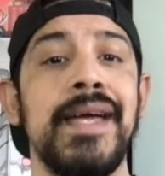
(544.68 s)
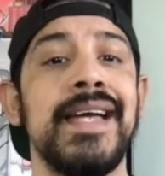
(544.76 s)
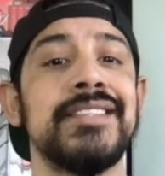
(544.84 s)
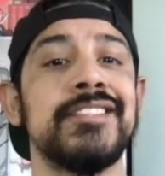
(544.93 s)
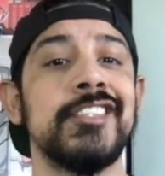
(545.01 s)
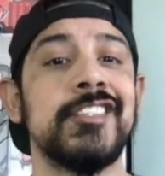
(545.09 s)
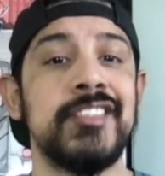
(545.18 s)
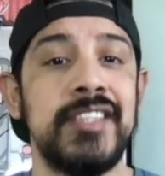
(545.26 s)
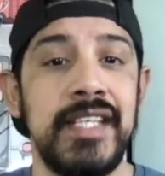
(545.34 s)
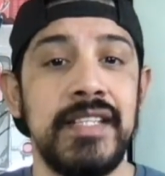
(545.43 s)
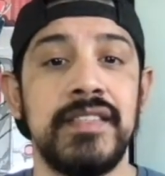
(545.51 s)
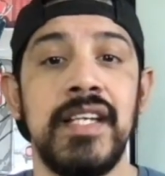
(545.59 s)
and
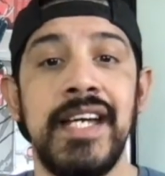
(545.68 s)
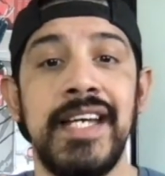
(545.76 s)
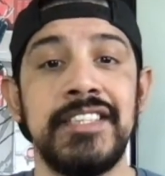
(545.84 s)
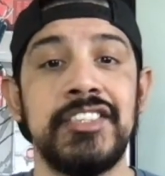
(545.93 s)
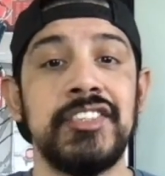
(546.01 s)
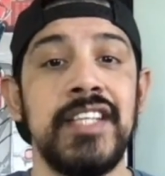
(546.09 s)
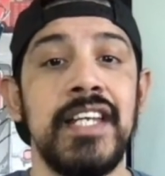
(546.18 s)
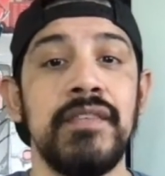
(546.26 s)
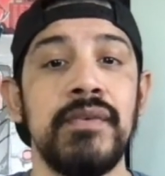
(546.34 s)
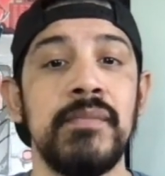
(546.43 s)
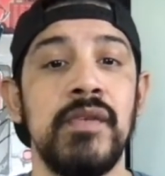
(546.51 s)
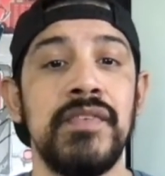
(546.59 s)
succeeds, instead of
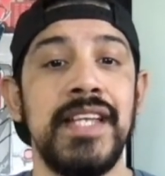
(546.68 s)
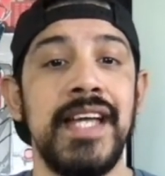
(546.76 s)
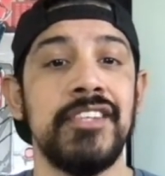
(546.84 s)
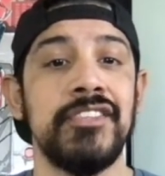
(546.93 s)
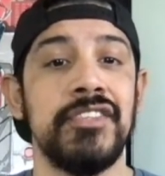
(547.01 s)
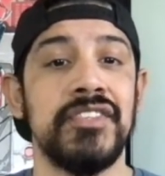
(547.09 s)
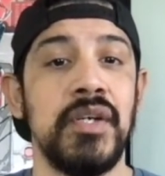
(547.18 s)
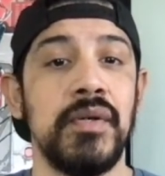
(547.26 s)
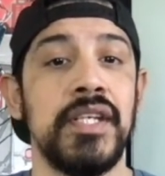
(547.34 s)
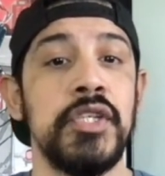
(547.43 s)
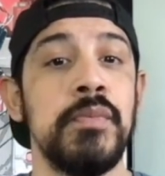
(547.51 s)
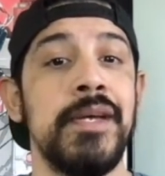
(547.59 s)
removing action
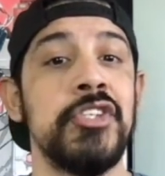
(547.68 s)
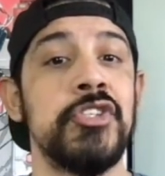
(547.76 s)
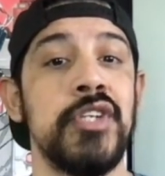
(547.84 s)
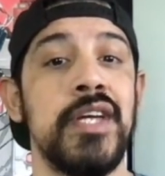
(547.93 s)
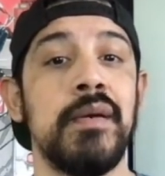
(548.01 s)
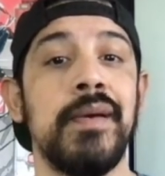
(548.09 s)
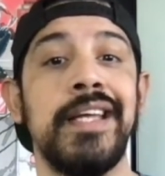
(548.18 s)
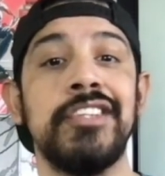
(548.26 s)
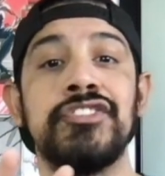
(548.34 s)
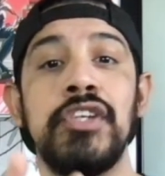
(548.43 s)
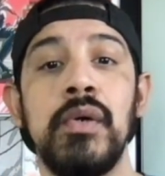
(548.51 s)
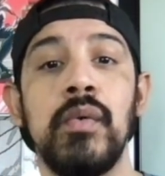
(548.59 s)
token, you may
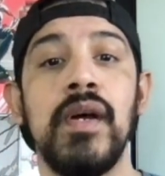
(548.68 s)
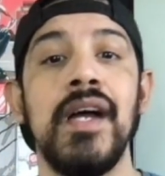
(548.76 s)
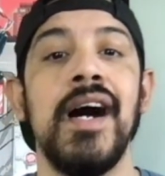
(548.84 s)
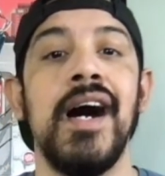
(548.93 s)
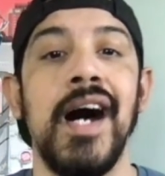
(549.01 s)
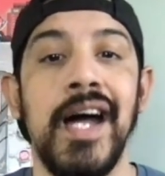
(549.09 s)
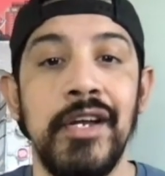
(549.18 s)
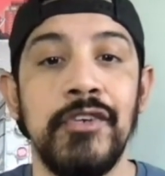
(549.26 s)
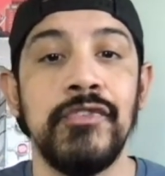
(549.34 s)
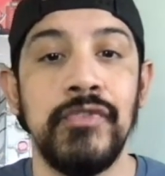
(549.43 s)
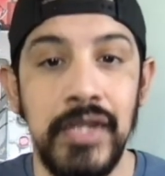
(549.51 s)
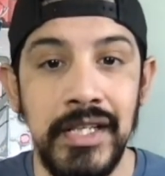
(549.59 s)
generate 2 higher
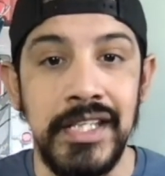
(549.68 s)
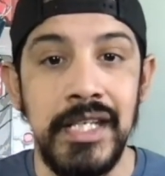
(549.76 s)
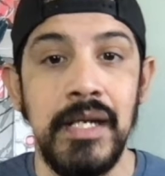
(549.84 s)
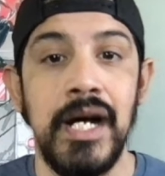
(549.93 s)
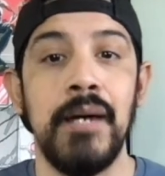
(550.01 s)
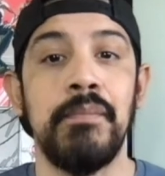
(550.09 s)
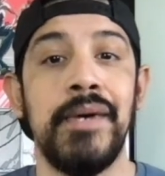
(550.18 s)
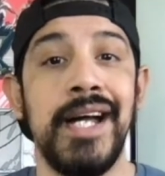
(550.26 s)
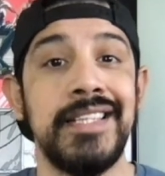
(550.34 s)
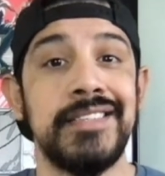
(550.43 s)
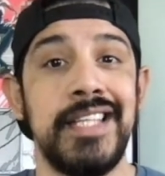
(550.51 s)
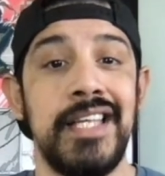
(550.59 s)
flunky
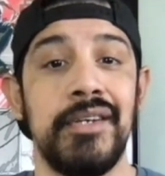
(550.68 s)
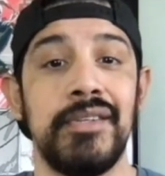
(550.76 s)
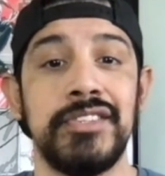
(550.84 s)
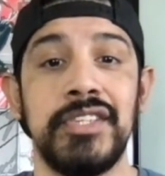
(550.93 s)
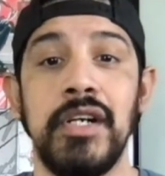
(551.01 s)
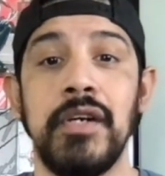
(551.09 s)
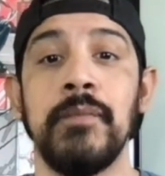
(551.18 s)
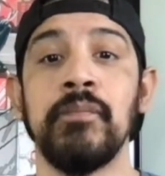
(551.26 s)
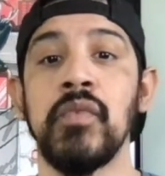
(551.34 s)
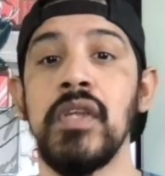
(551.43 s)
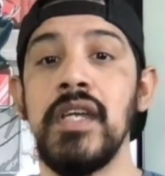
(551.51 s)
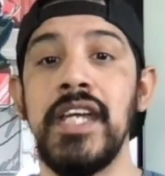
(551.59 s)
bystanders. So
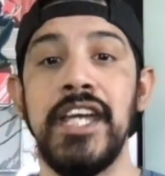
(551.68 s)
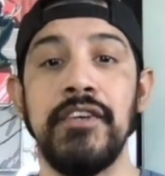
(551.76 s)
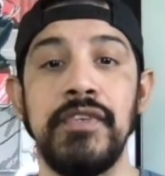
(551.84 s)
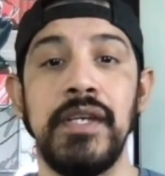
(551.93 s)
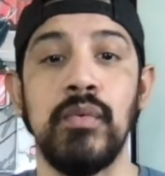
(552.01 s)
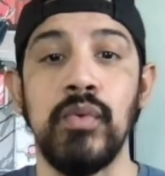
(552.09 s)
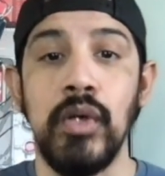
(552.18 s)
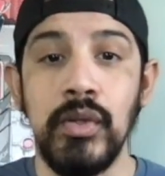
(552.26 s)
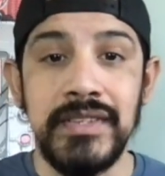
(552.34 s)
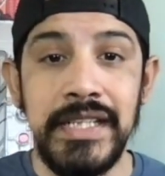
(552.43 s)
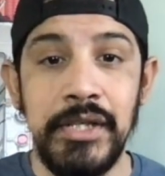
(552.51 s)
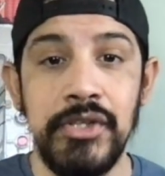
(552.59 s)
if he
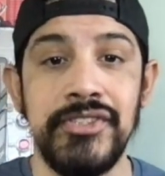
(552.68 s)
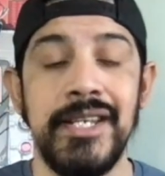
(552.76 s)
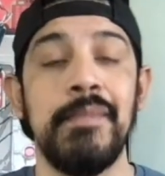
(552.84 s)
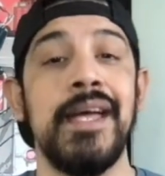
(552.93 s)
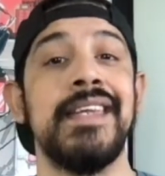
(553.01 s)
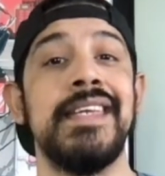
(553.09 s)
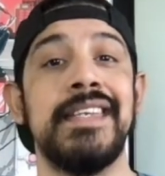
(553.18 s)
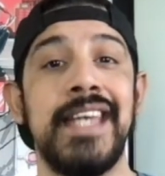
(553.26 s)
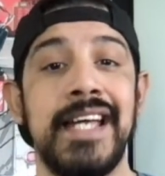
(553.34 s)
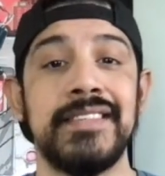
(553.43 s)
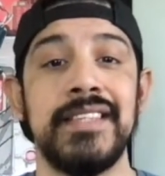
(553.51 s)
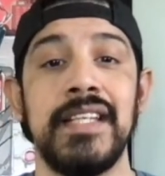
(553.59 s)
rolls leadership and he
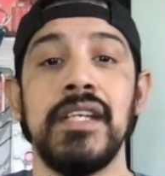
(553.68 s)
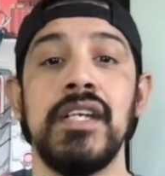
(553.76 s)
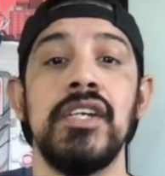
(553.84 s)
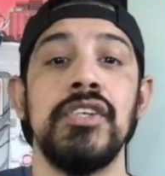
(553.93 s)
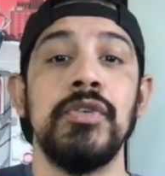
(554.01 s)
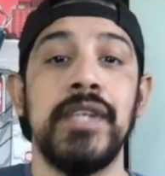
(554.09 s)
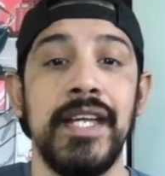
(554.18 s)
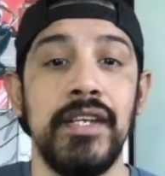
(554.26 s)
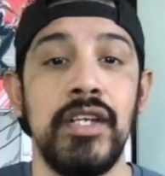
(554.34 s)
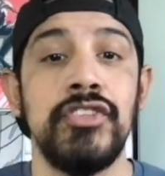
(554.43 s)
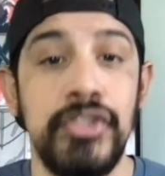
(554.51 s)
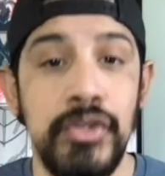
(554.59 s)
gets it, you
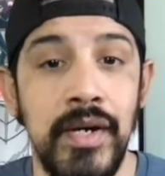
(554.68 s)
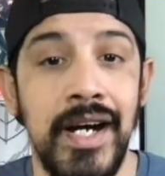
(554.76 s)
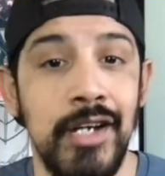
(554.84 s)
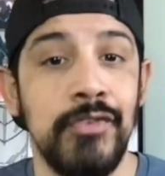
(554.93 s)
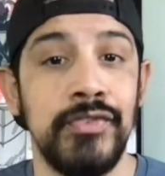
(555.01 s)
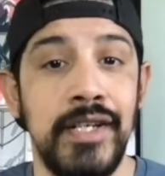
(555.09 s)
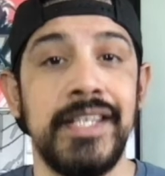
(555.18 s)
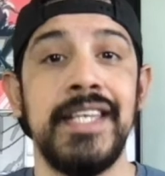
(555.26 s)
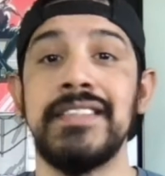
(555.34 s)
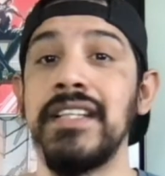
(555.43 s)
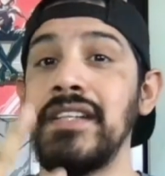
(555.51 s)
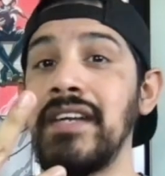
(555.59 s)
get 2 higher
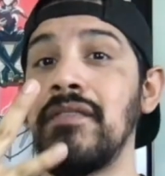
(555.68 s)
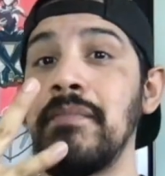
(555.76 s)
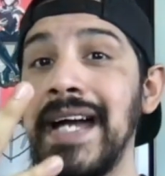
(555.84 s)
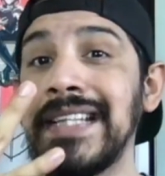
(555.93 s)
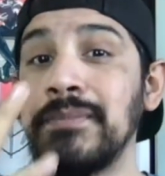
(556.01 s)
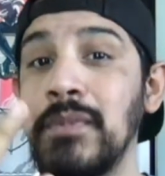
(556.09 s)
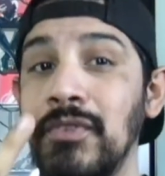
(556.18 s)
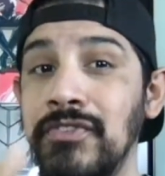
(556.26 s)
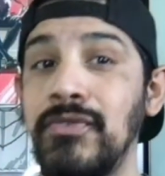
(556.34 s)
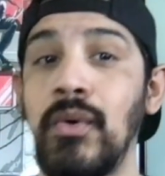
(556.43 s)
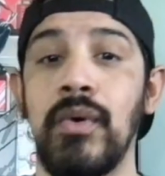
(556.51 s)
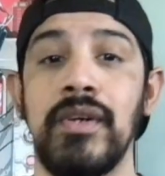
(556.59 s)
flunkies. Now you have a maximum of
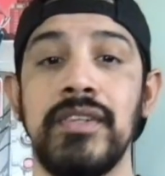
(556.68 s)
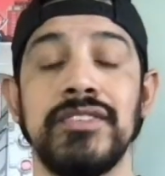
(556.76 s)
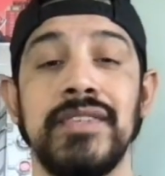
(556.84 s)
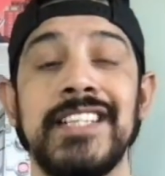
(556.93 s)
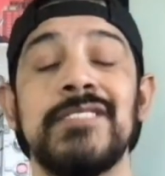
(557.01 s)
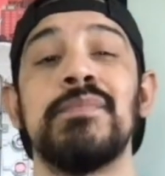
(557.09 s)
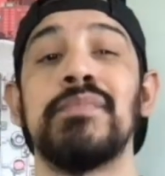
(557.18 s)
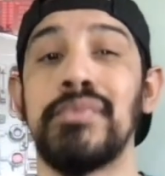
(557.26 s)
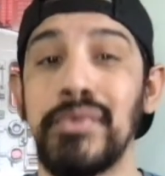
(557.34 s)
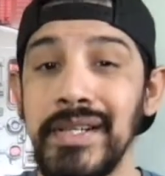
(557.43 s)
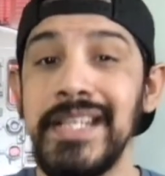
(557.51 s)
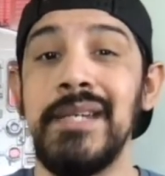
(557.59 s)
4. So that's
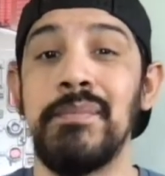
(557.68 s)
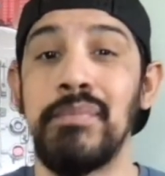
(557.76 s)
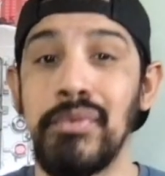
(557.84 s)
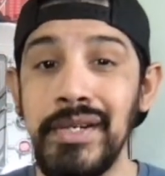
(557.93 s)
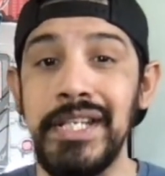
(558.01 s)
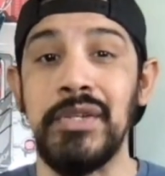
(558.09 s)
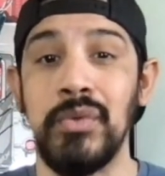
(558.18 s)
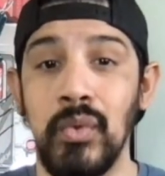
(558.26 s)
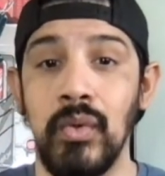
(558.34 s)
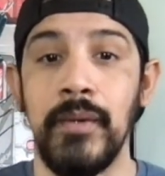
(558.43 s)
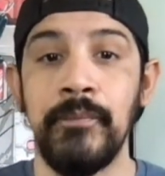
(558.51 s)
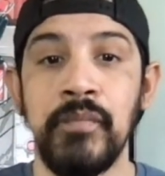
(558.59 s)
pretty
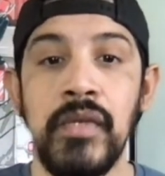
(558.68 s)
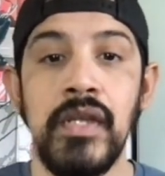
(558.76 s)
cool.